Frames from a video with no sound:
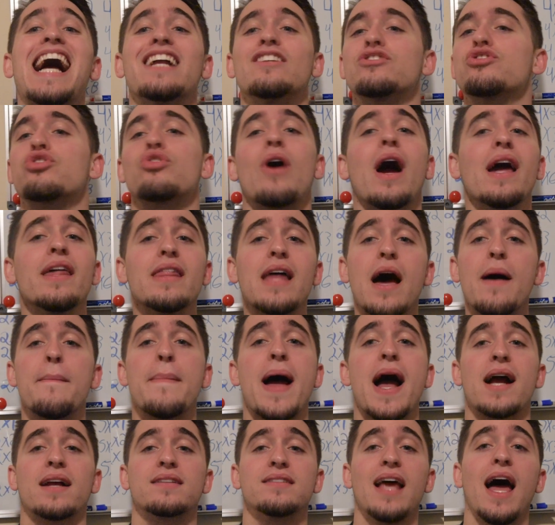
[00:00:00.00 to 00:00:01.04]
try that
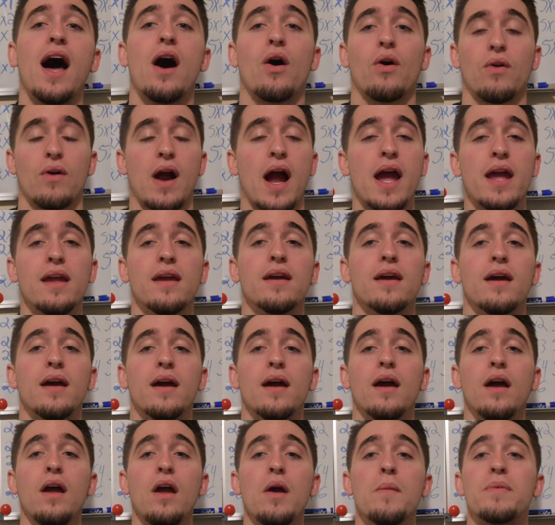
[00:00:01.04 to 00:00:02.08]
max out, right?
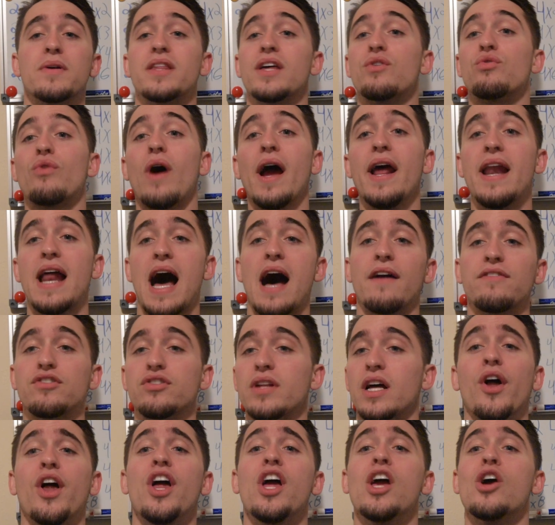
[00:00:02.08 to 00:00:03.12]
But then right
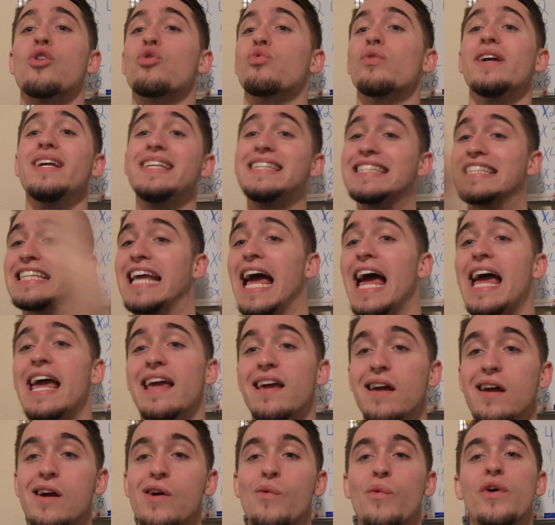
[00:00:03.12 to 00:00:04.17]
after that, reset
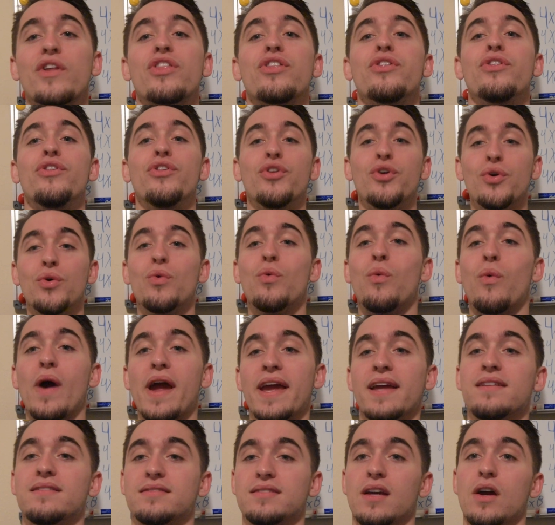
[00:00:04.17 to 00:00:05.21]
with new
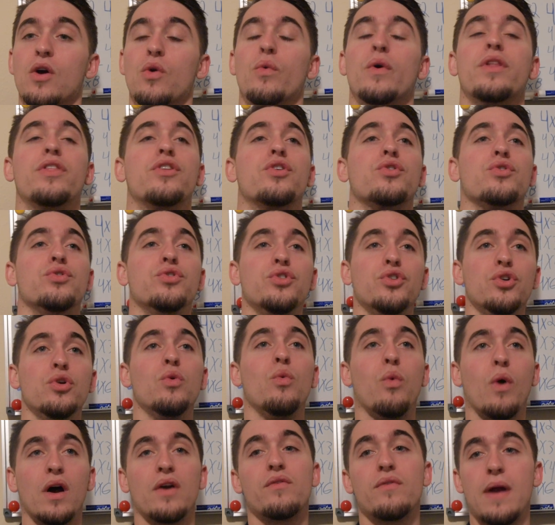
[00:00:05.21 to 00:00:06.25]
weights with your new
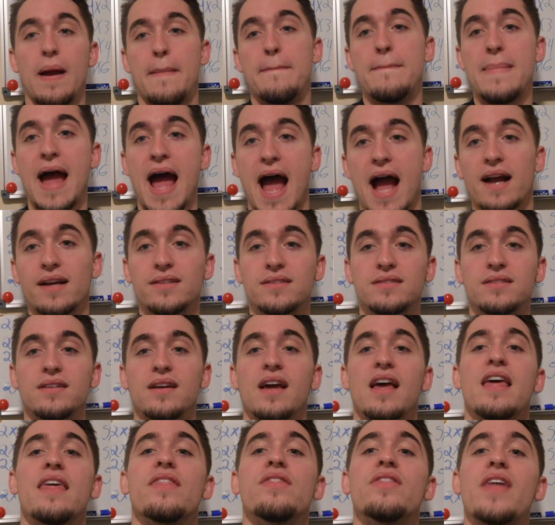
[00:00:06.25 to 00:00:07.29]
1 rep max.
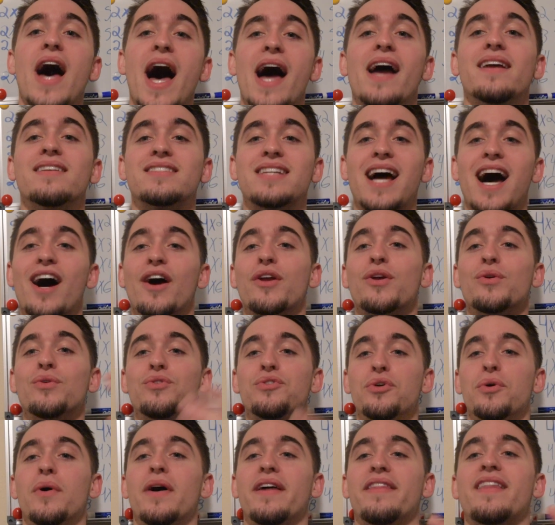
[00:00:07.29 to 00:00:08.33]
That is how you
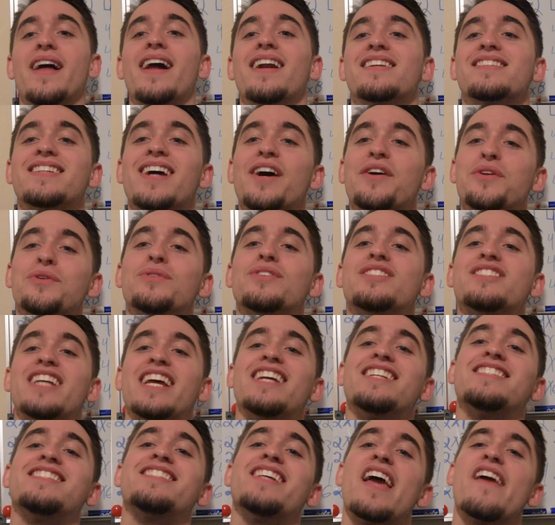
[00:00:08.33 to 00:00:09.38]
do it, and that is how you
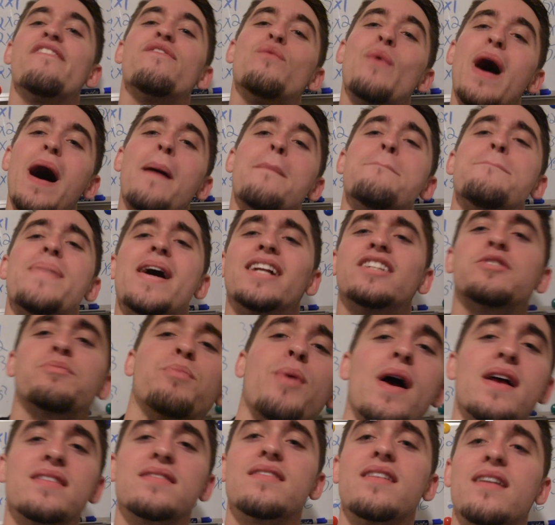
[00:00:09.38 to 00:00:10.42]
stay safe while bench
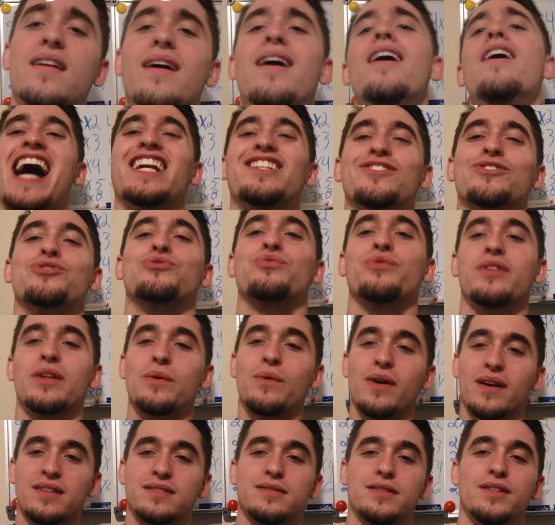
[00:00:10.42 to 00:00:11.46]
pressing. I just really
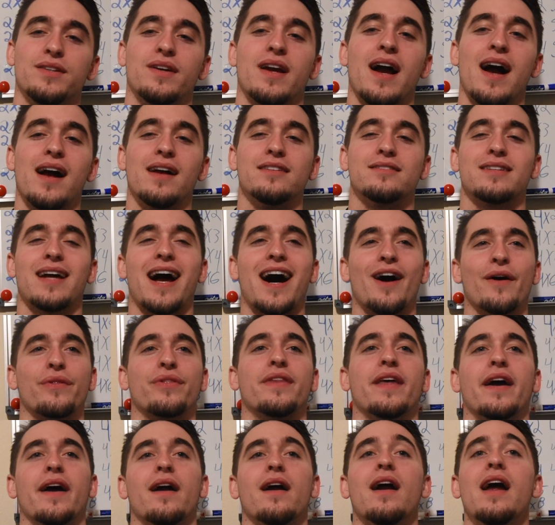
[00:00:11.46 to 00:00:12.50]
want to see you guys
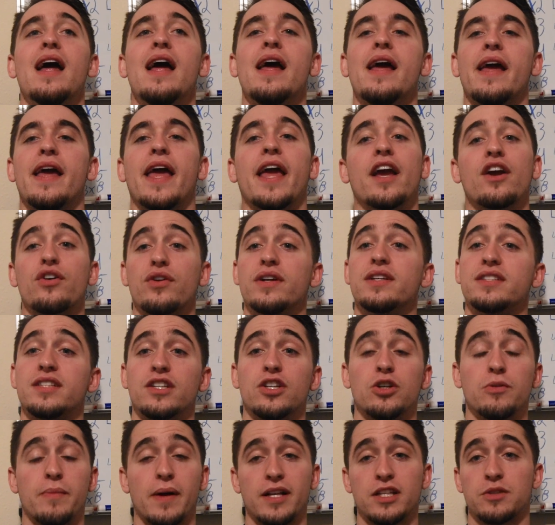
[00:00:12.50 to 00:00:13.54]
out there
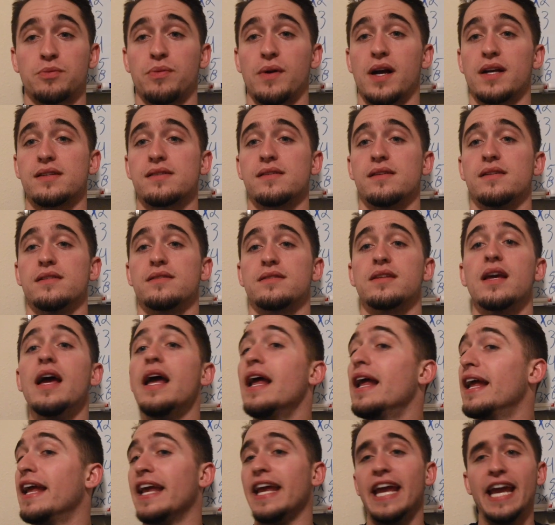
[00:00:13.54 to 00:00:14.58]
increasing your bench presses,
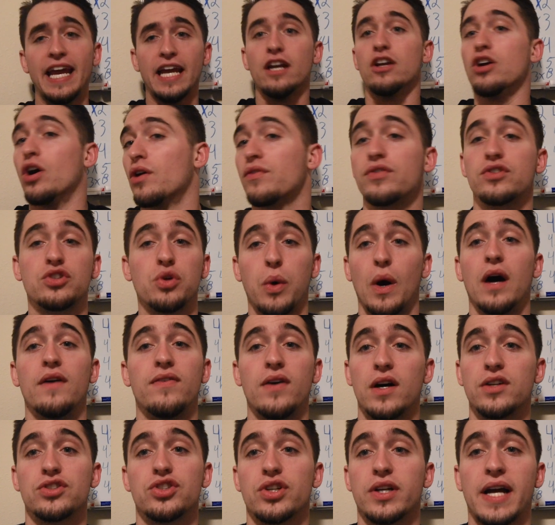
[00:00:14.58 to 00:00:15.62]
eating over
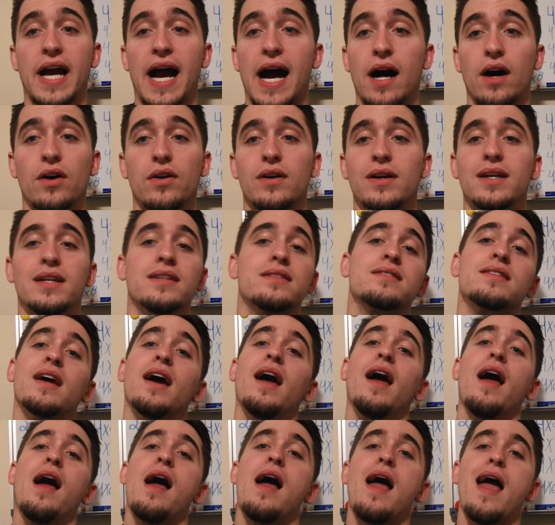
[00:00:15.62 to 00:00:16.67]
1,200 calories,
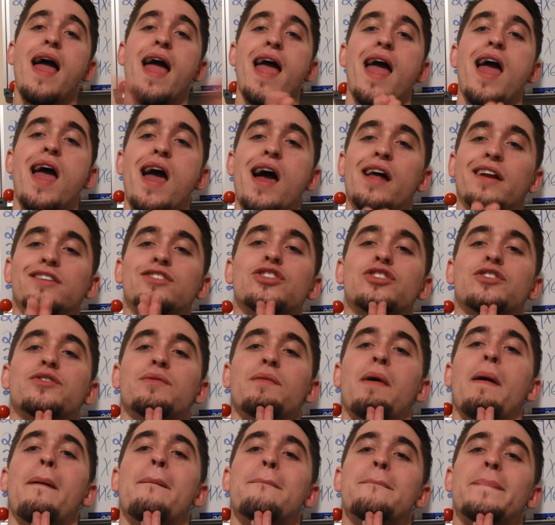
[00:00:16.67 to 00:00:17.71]
and just
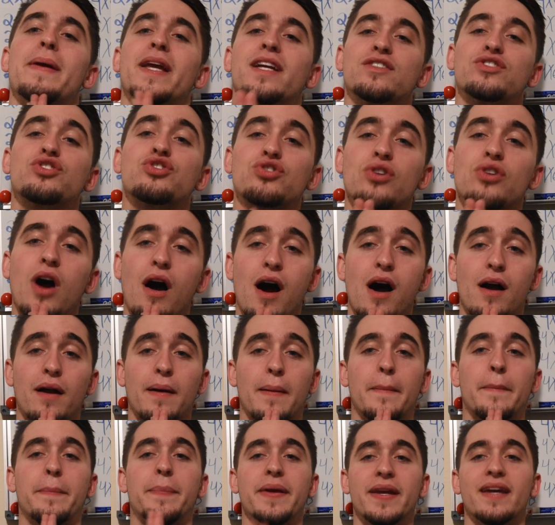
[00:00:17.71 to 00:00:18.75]
being
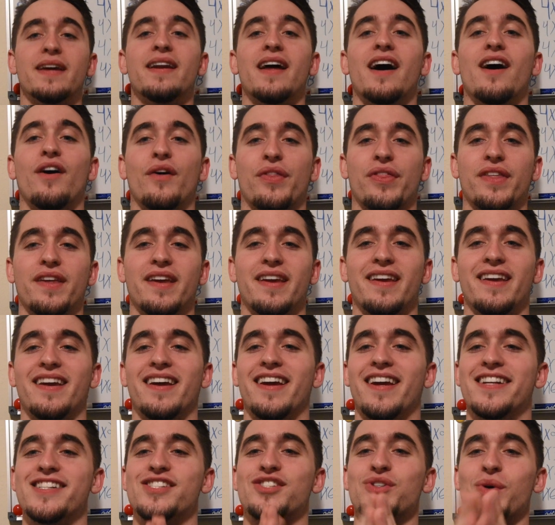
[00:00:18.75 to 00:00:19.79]
strong, being healthy,
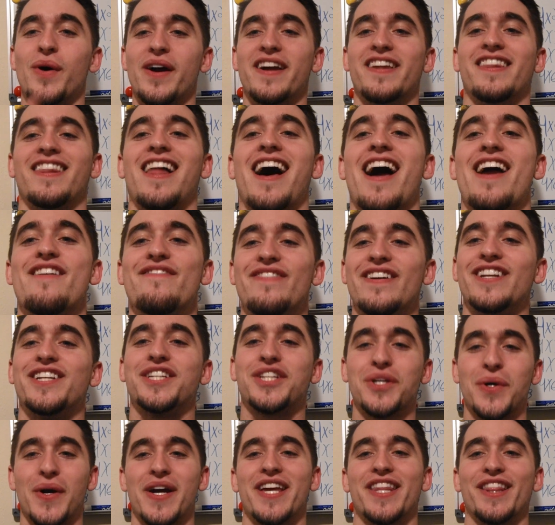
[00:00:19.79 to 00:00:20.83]
enjoying life,
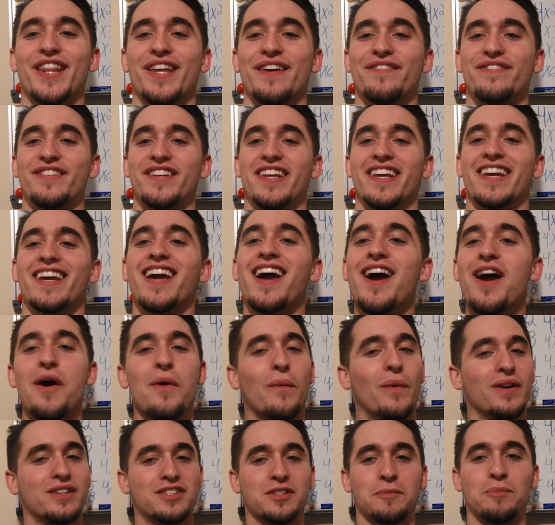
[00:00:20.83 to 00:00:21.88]
enjoying lifting.
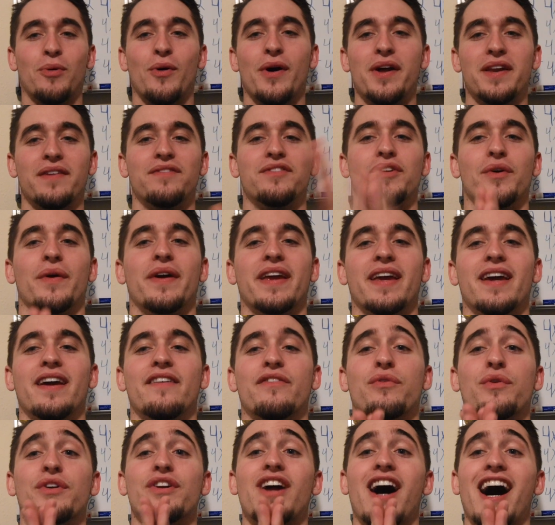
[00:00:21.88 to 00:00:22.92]
What's the point of doing it
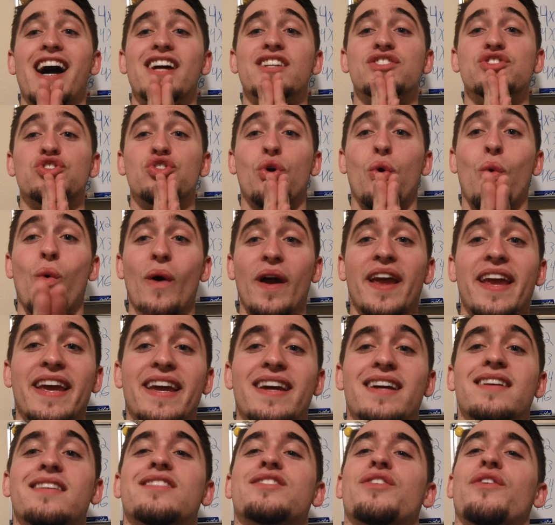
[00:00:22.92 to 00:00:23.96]
if we're not enjoying
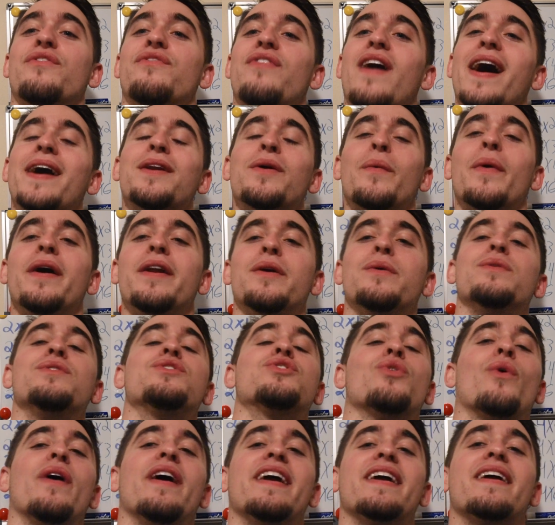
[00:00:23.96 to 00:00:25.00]
it? So find a way to
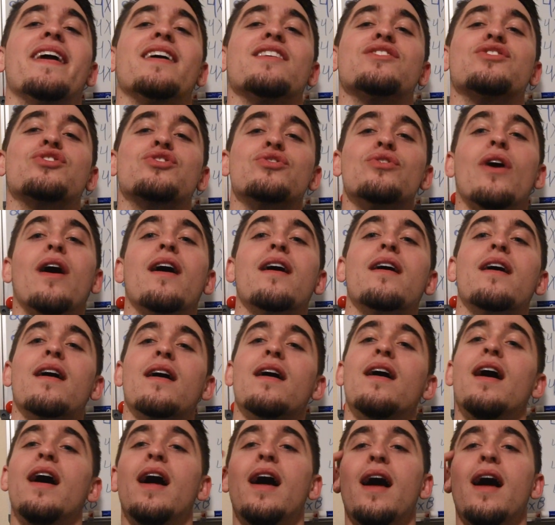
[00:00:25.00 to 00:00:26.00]
enjoy it, get stronger.